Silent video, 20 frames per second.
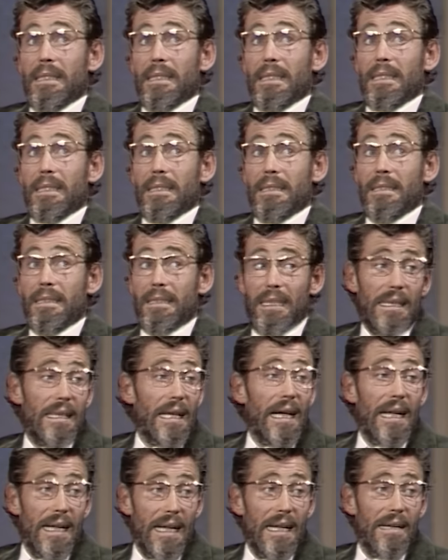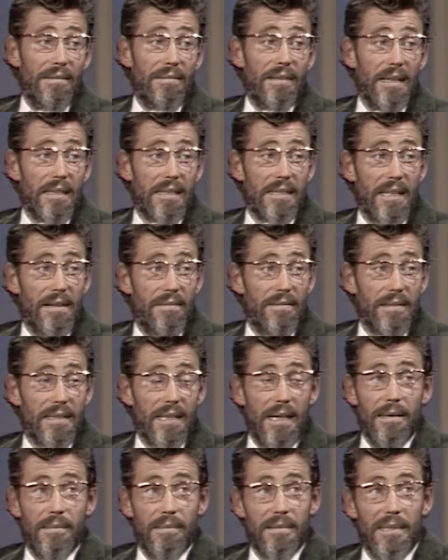Indeed, I have, yes, several
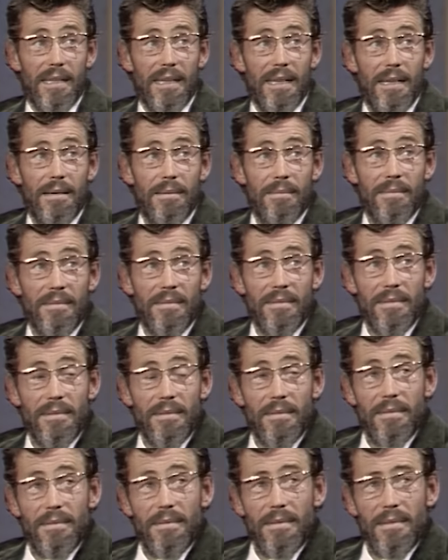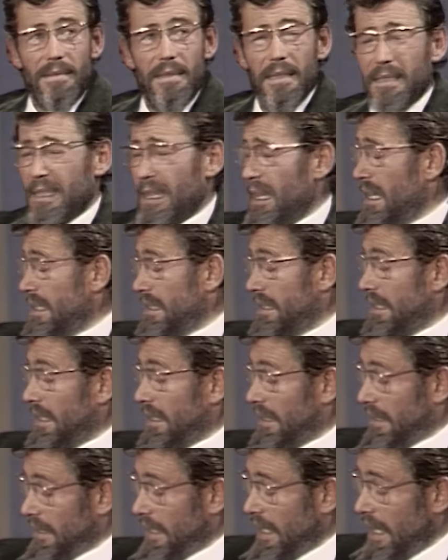times. Disaster.
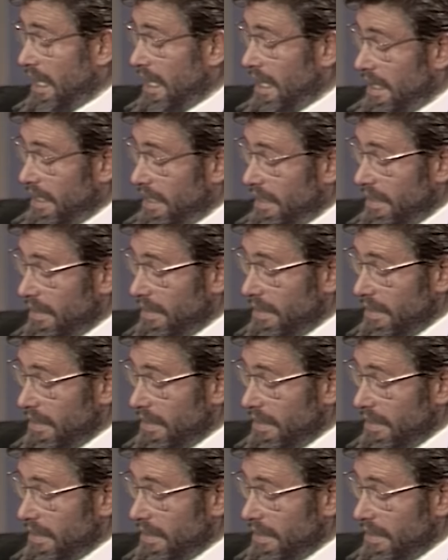Well,